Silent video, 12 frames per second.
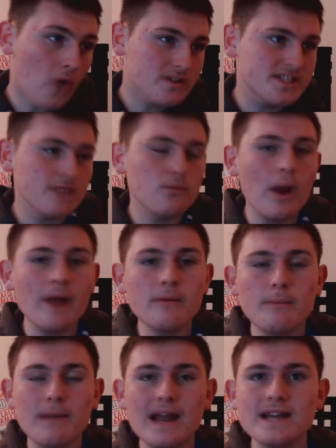obviously
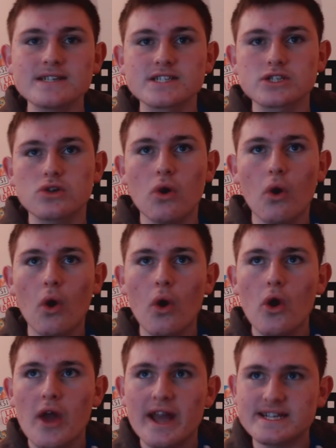when players
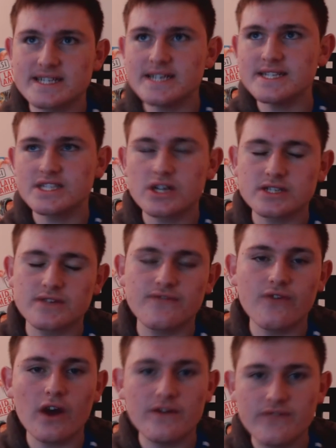score, it's easier to
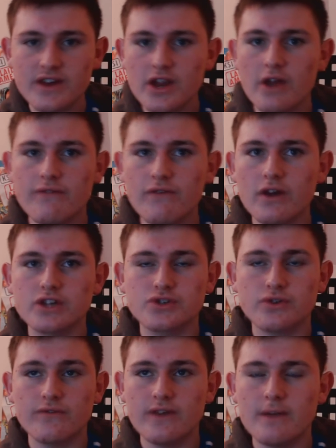find video
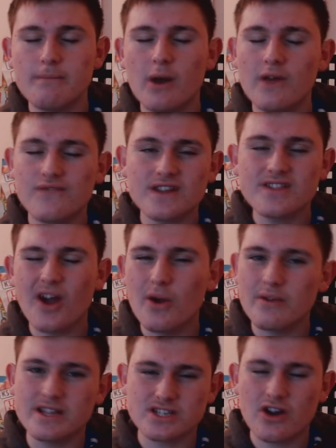footage of it. But if they
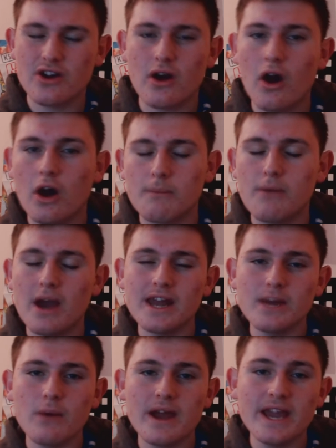don't, it's kind of hard. But
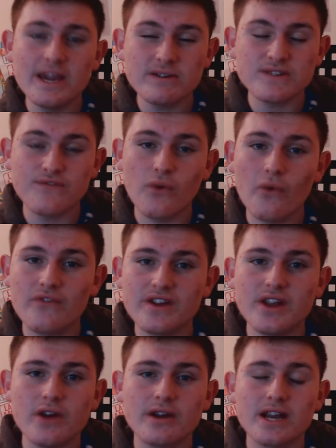anyway, here is four
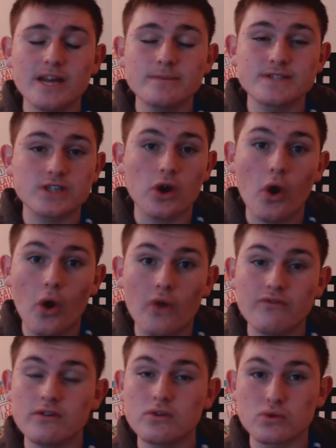video clips
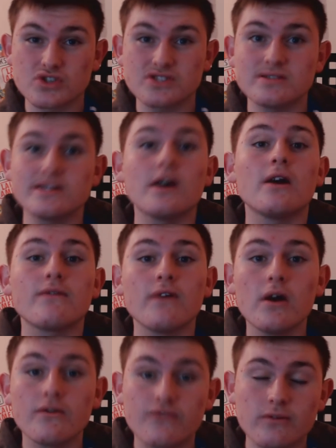of Lawson D'Ath
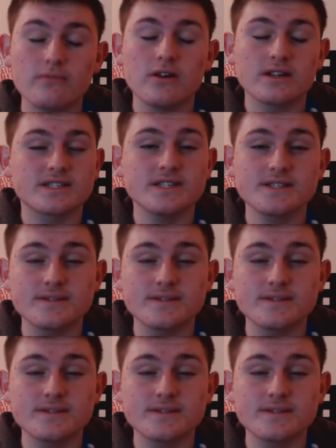from last